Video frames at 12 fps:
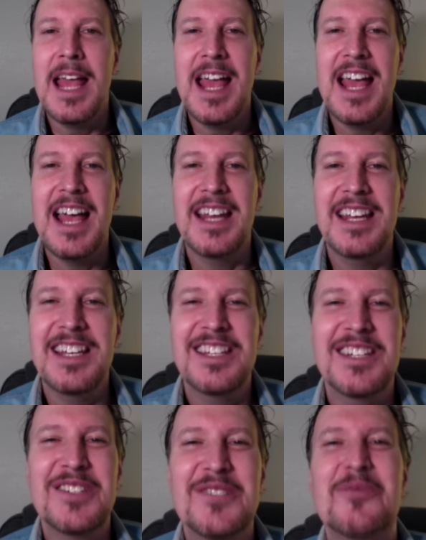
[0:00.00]
and he
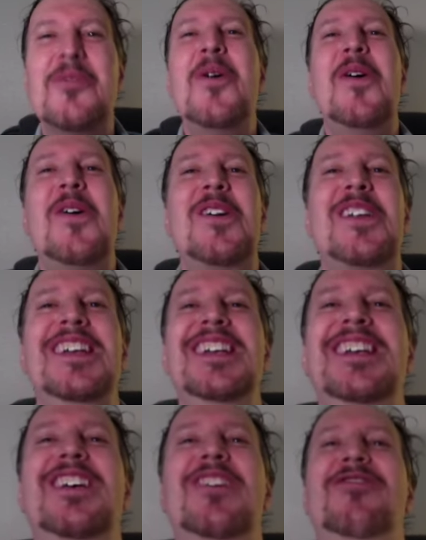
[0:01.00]
just roared. He
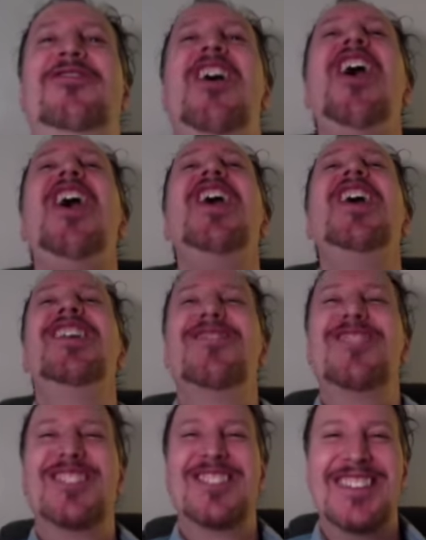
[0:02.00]
guffawed
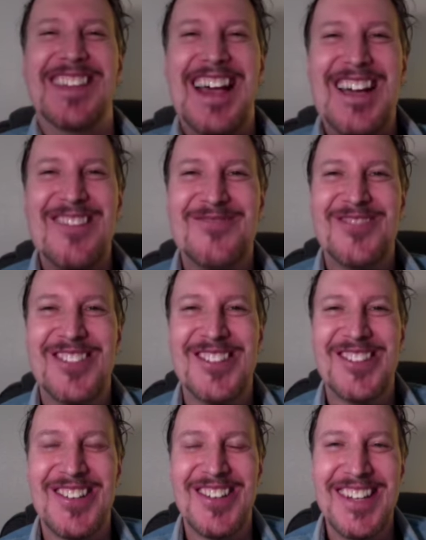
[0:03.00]
with
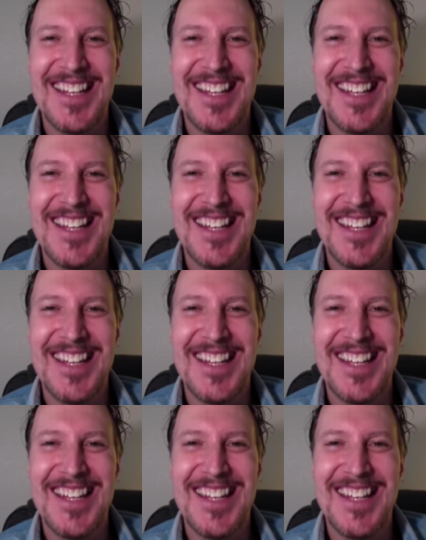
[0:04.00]
laughter